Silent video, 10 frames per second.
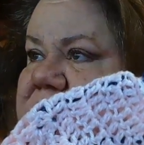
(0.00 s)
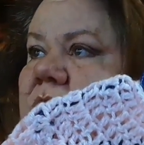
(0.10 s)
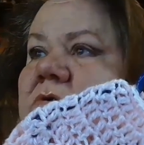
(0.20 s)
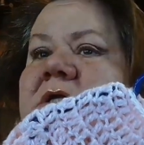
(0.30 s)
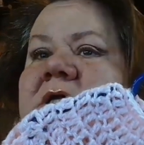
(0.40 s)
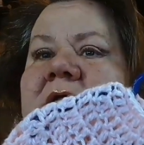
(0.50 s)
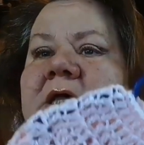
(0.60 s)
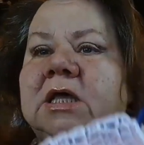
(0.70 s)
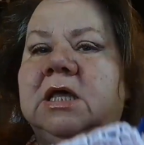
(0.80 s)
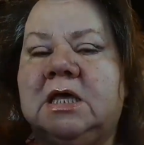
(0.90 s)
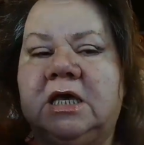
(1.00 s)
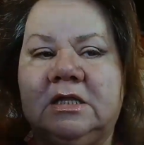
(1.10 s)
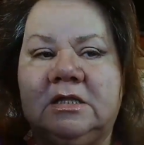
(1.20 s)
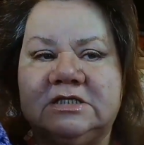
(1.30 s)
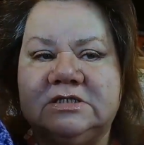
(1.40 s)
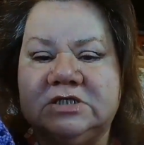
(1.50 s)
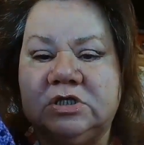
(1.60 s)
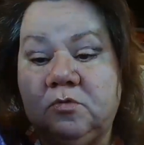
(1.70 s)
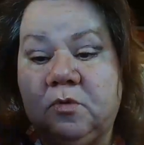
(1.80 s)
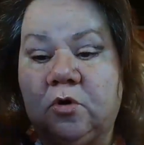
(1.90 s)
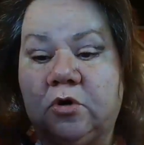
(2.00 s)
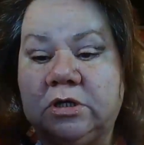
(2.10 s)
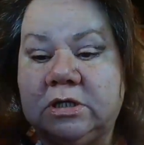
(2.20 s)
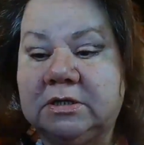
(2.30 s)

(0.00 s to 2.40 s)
old, and this is a newborn.